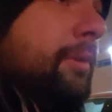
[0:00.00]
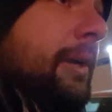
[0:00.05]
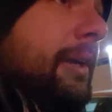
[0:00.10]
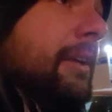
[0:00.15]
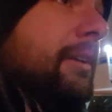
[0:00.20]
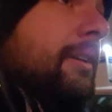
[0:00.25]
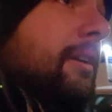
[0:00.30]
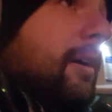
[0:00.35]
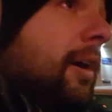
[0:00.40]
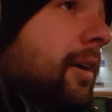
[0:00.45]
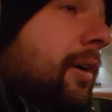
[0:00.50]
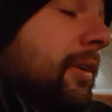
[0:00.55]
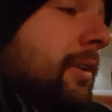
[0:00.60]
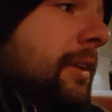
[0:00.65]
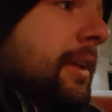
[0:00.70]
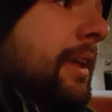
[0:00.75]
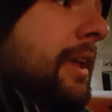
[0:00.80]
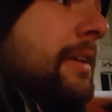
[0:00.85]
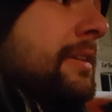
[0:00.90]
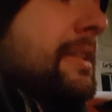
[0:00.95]
when it
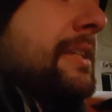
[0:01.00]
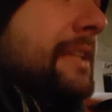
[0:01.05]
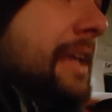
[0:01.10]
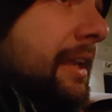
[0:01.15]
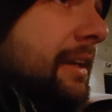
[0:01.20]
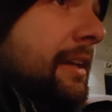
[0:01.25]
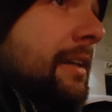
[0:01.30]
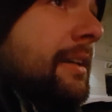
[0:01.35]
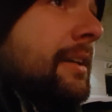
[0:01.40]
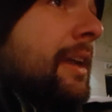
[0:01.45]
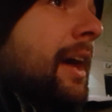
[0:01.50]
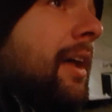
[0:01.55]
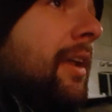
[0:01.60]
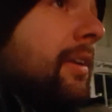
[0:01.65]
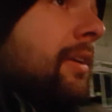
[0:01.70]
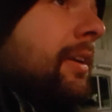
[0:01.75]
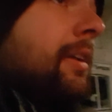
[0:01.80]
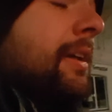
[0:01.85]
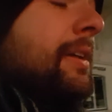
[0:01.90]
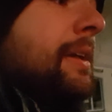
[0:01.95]
all is said and
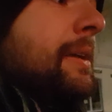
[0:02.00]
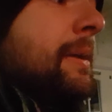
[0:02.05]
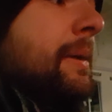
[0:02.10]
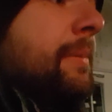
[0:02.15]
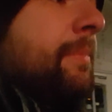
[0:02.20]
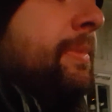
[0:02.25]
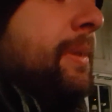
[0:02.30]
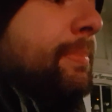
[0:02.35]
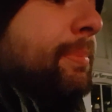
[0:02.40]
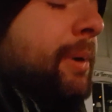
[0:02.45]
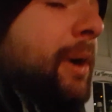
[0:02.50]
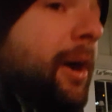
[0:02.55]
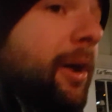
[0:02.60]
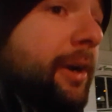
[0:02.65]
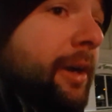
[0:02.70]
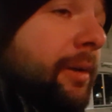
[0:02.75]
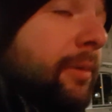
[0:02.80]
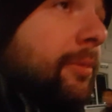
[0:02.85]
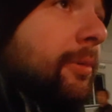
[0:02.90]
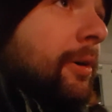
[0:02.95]
done, the
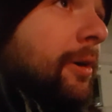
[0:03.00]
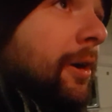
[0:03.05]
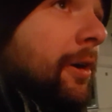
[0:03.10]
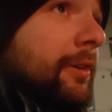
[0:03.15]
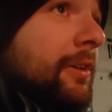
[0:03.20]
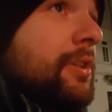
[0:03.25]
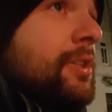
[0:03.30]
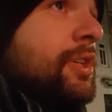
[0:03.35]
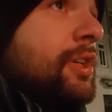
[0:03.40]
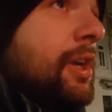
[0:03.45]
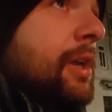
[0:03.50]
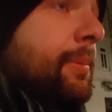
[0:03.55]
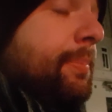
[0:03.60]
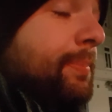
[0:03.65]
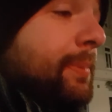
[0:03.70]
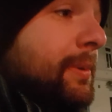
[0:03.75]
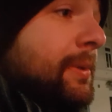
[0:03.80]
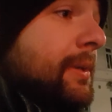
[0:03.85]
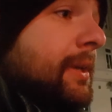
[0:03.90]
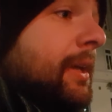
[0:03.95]
product got
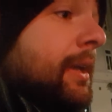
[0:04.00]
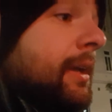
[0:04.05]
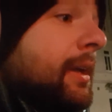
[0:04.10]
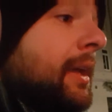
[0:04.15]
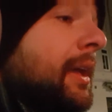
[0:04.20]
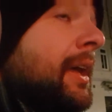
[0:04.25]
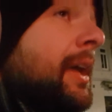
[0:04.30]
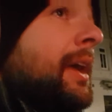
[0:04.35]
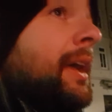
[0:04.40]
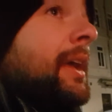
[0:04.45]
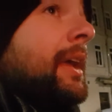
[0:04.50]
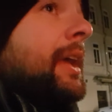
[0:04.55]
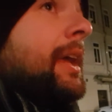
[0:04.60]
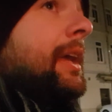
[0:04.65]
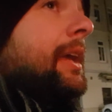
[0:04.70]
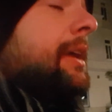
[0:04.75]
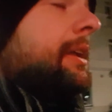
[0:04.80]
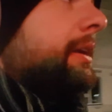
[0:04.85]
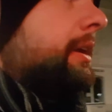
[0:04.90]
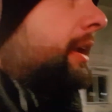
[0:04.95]
shipped
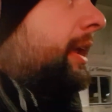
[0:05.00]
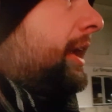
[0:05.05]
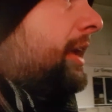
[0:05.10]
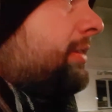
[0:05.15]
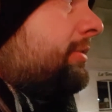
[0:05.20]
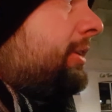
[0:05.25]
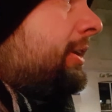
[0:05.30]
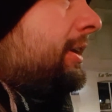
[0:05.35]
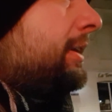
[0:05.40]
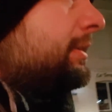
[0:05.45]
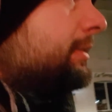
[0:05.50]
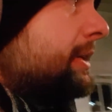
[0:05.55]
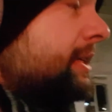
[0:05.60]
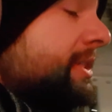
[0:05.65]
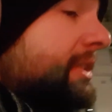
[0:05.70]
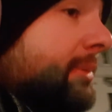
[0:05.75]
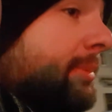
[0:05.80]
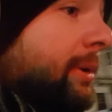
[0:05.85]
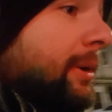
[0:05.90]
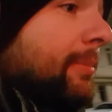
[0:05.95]
in a very
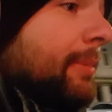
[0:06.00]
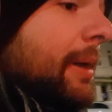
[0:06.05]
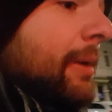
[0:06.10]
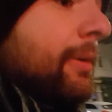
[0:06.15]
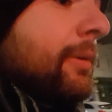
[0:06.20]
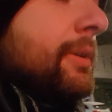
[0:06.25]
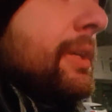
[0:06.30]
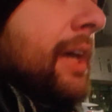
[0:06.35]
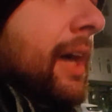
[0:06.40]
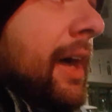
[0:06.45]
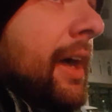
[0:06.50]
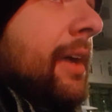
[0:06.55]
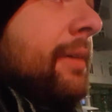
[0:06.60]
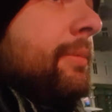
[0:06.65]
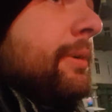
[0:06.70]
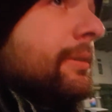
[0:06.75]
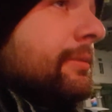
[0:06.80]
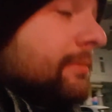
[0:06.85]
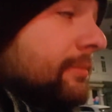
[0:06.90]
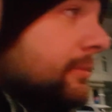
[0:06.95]
reasonable amount of
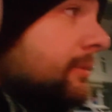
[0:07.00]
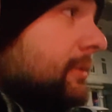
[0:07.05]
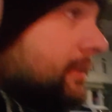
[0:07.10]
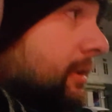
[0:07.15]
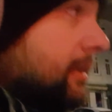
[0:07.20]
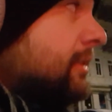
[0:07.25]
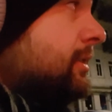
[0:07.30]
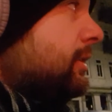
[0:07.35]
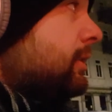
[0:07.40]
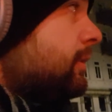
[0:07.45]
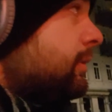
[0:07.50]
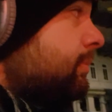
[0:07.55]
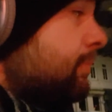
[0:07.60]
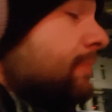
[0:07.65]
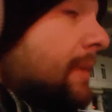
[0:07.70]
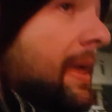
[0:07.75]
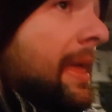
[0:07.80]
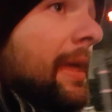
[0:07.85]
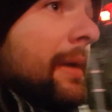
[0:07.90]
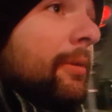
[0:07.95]
time and to
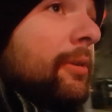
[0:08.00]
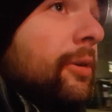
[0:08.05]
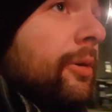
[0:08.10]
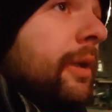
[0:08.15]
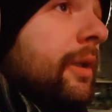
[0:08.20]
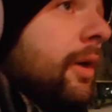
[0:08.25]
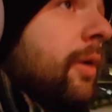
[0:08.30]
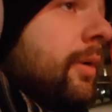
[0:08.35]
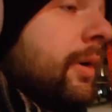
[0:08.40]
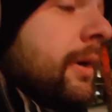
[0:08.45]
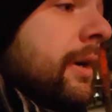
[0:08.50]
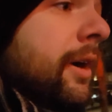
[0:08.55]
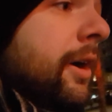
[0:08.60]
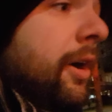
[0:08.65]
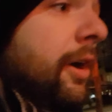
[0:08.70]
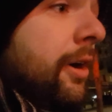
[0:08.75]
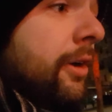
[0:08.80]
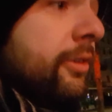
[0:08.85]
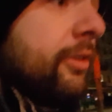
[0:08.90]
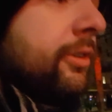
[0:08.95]
a lower
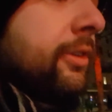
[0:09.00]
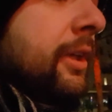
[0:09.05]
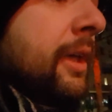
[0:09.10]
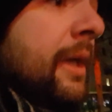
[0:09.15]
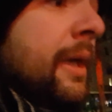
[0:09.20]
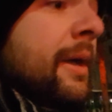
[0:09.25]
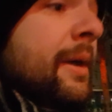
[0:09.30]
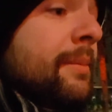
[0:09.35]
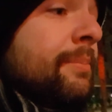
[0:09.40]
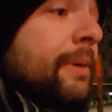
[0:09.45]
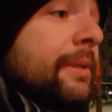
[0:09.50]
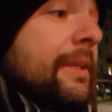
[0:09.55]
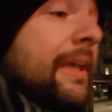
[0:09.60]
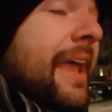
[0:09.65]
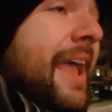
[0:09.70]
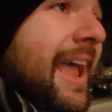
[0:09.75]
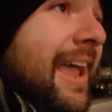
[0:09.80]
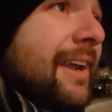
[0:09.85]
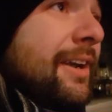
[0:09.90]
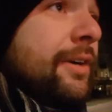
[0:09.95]
cost, but the
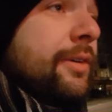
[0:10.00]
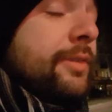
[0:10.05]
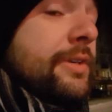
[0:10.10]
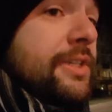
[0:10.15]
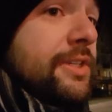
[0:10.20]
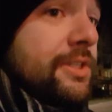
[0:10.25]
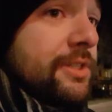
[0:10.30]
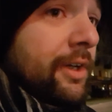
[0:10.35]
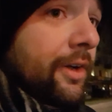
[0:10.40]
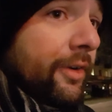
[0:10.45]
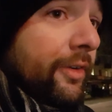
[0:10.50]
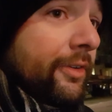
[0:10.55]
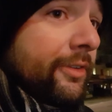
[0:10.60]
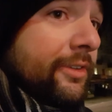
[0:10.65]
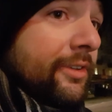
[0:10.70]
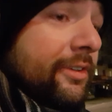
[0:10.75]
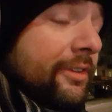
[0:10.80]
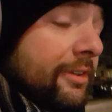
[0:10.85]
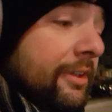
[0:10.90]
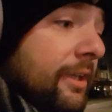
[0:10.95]
end
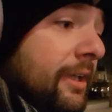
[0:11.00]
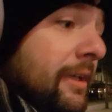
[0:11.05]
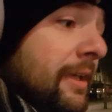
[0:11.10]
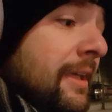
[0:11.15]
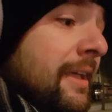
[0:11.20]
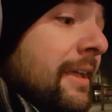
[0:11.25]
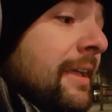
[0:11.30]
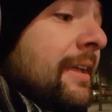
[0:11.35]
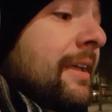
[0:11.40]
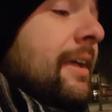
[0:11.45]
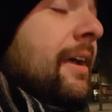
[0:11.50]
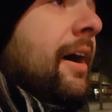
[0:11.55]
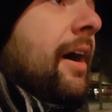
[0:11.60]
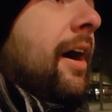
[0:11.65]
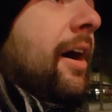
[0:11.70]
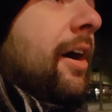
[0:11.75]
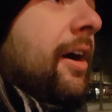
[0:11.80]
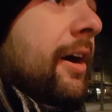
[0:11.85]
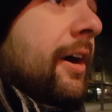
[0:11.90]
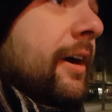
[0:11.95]
results
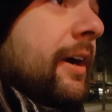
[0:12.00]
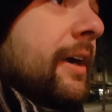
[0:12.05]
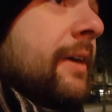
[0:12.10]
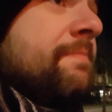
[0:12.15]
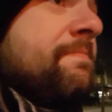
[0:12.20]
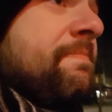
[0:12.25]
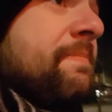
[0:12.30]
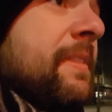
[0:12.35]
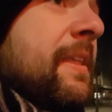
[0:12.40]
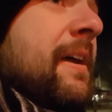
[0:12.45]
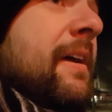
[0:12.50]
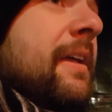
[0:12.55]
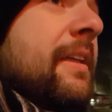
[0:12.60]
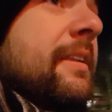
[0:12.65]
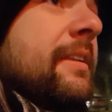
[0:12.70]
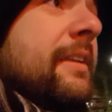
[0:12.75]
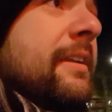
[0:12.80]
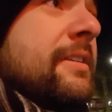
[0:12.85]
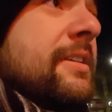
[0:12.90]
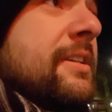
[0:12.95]
are
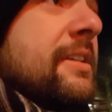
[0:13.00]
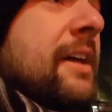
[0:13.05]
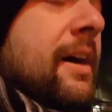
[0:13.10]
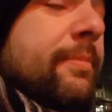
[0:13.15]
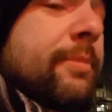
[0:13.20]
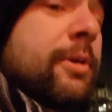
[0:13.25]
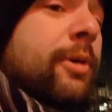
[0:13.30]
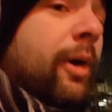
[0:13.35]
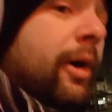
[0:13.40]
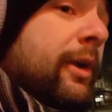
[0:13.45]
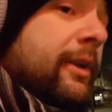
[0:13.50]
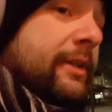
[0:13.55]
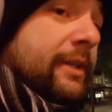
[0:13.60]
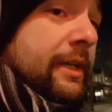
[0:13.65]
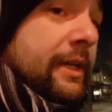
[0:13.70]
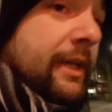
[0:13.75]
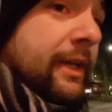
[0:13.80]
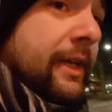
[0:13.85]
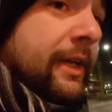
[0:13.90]
sub-quality.